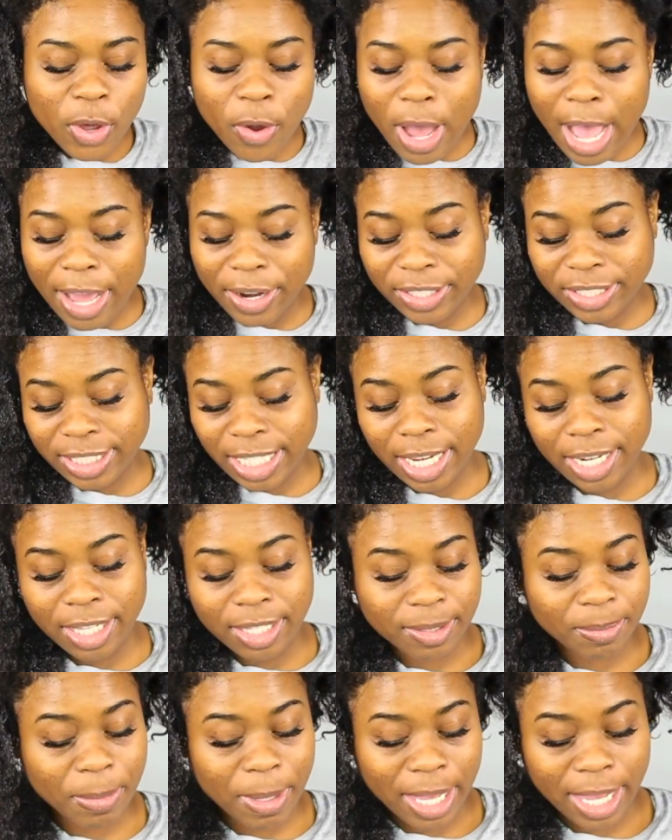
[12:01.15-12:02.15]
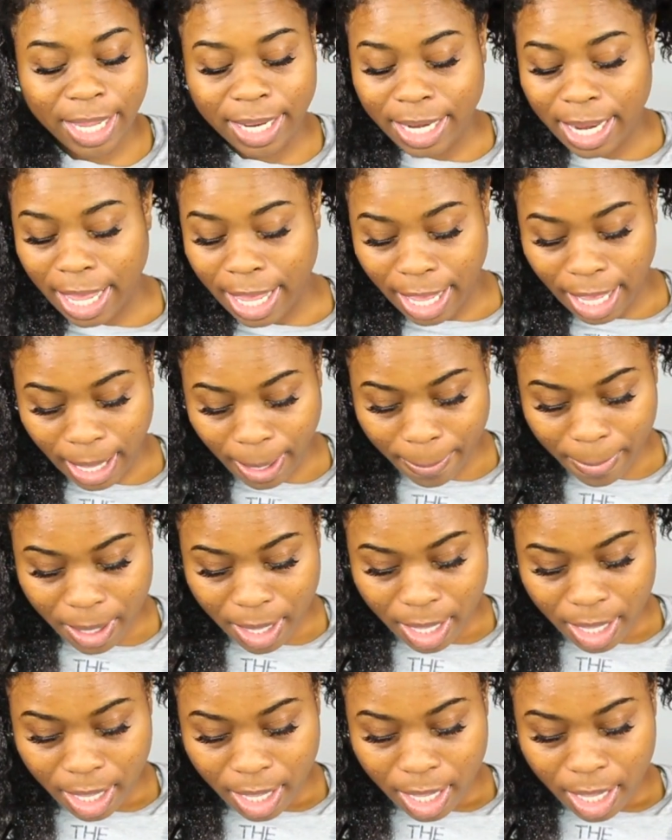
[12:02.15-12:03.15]
know how to say this man's name.
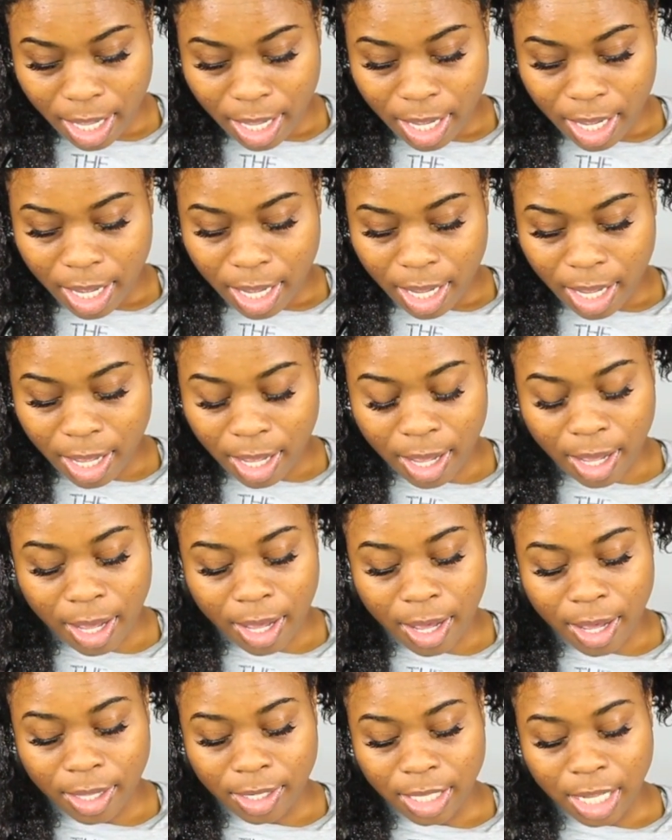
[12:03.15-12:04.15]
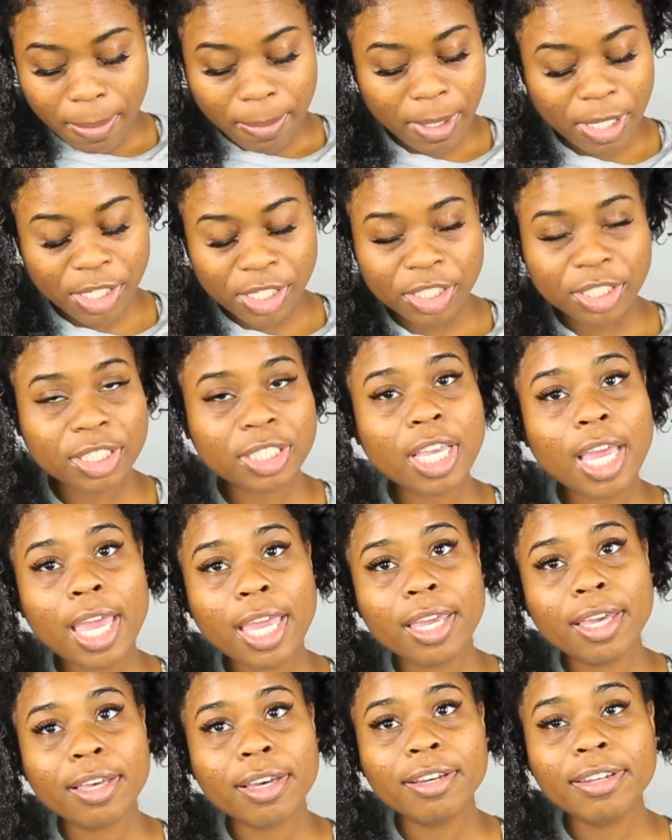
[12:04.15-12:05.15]
Let me just
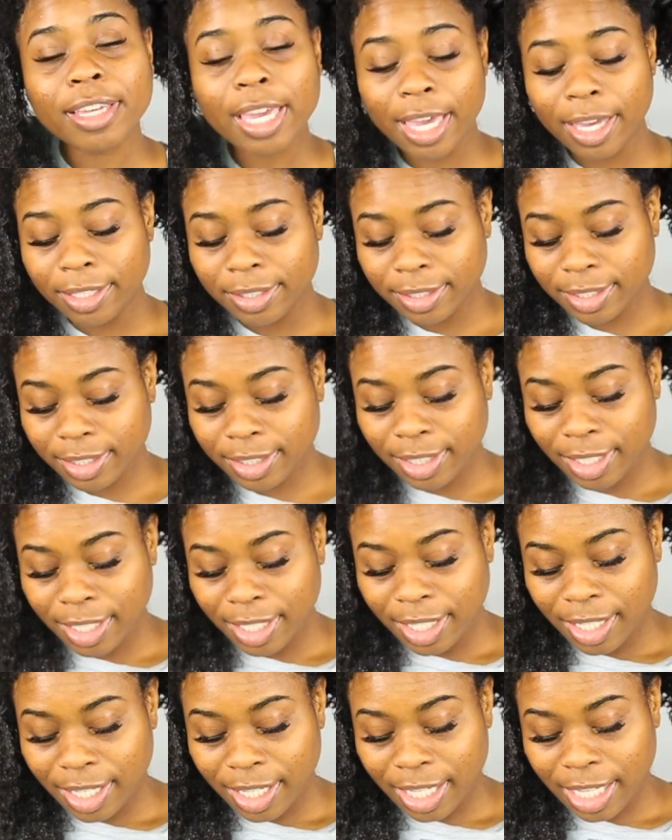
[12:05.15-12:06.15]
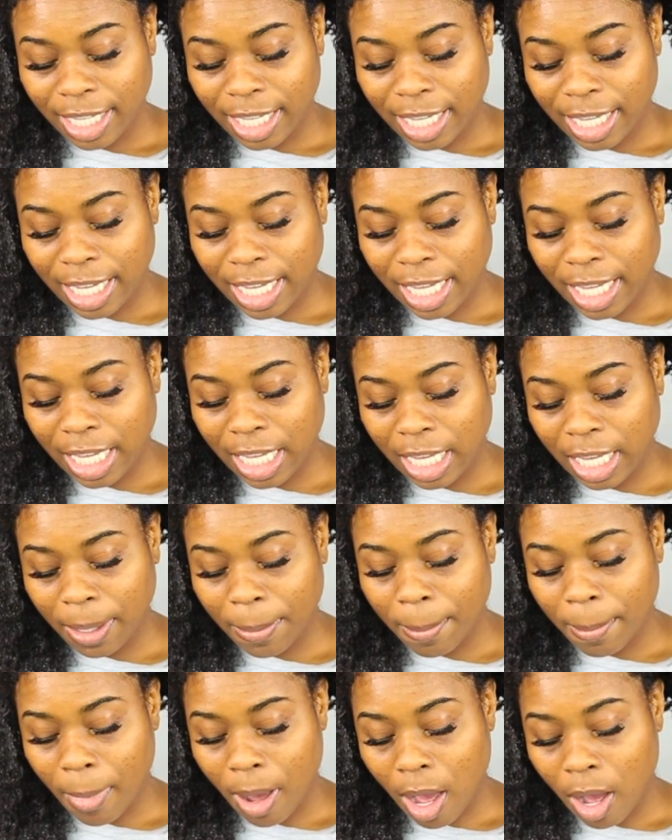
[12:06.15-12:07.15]
take a guess.
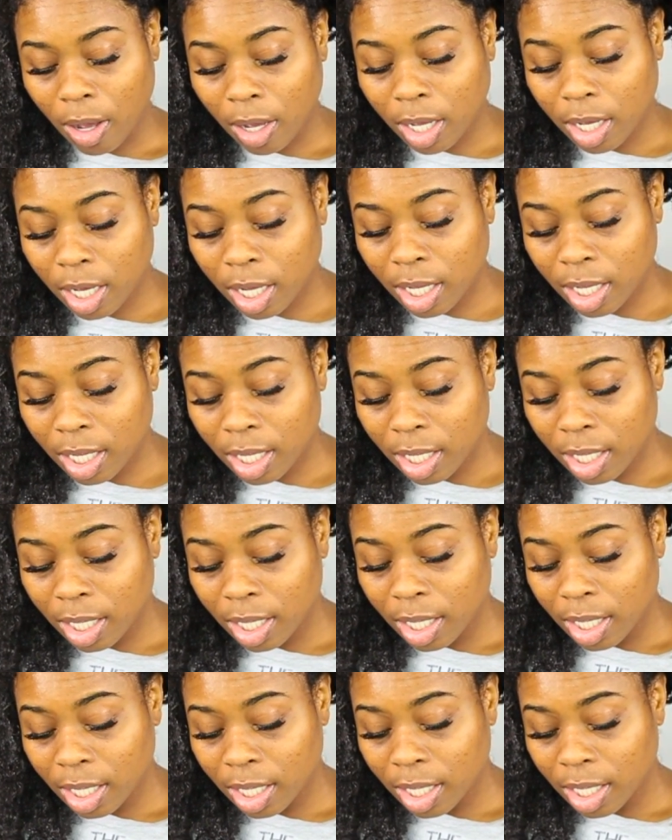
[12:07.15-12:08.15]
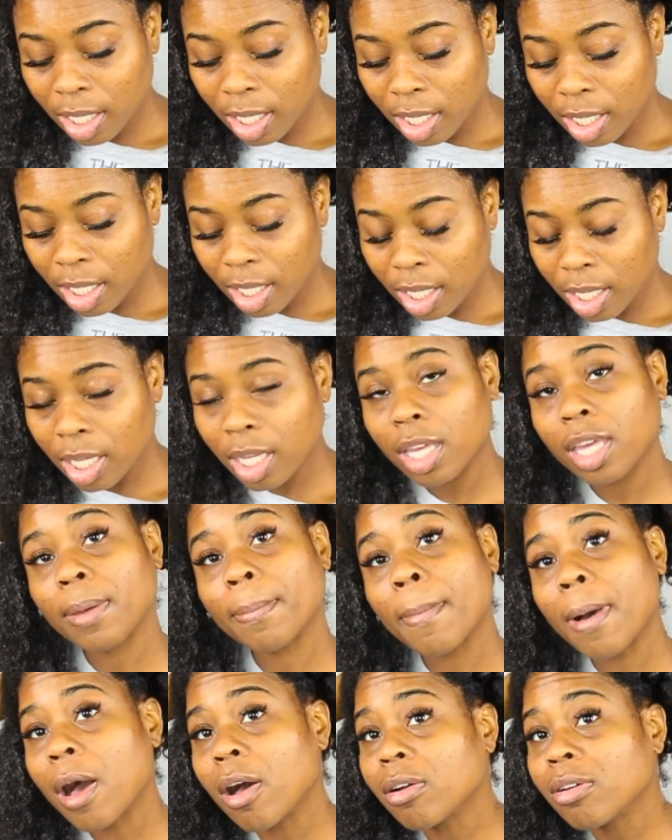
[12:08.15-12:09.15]
Emawk?
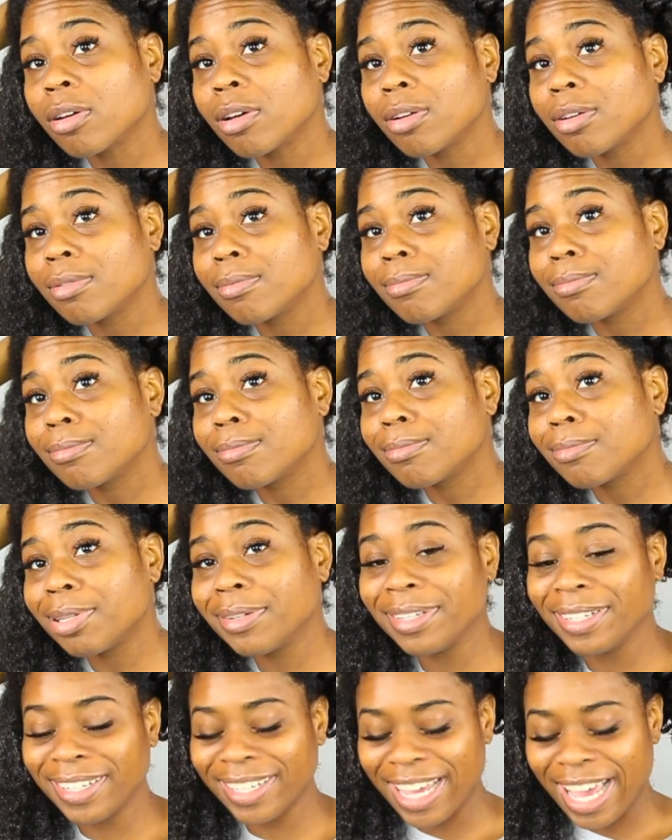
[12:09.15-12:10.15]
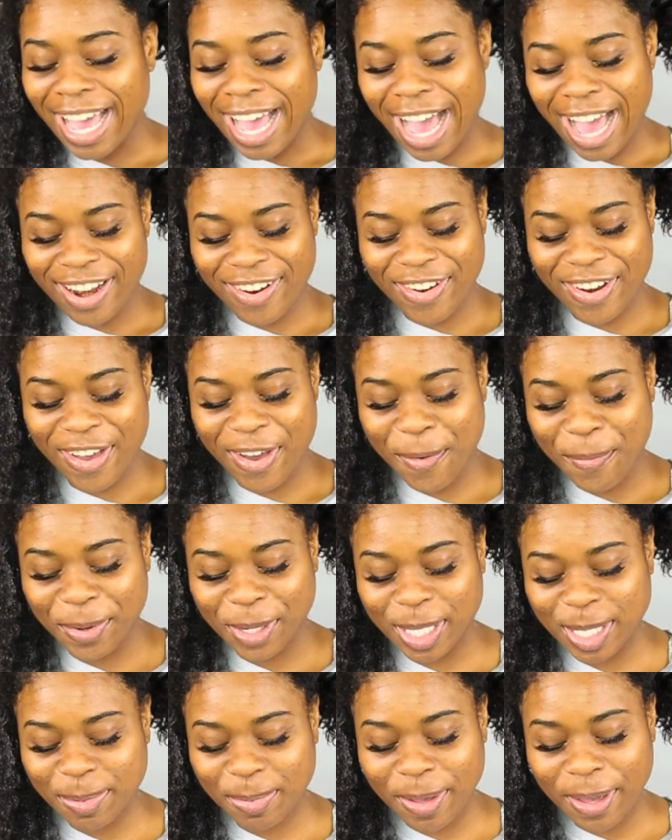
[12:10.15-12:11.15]
I don't know, but
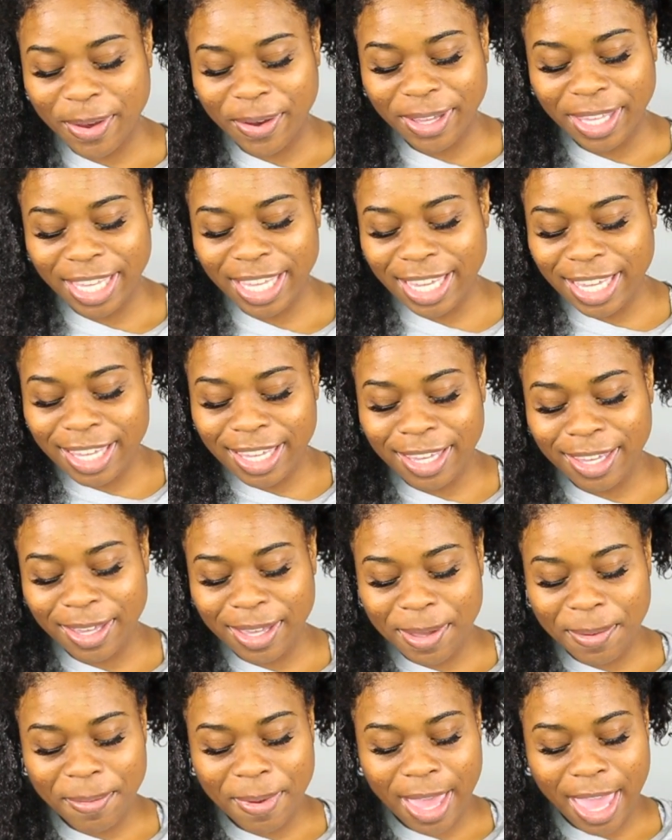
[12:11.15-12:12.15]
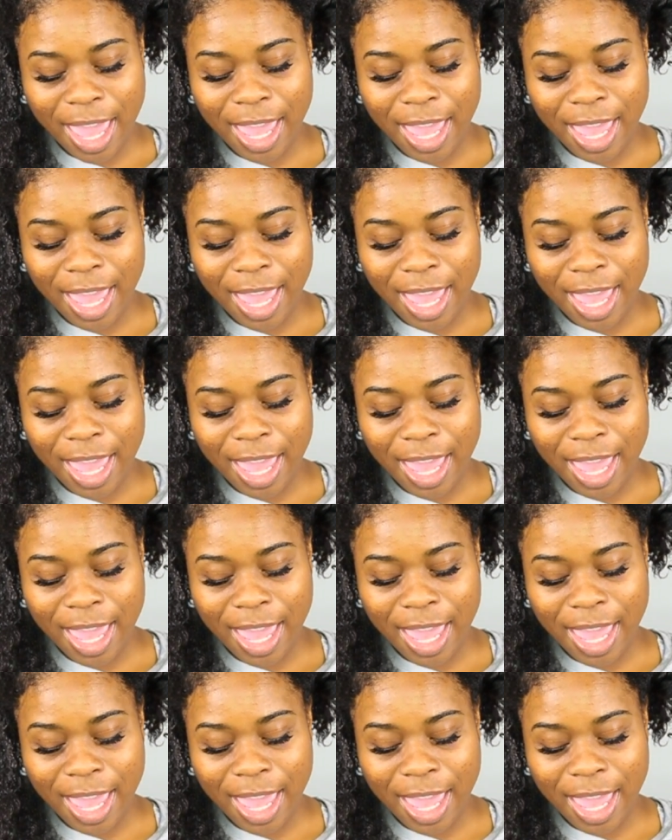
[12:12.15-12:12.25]
it's spelled EMAWK.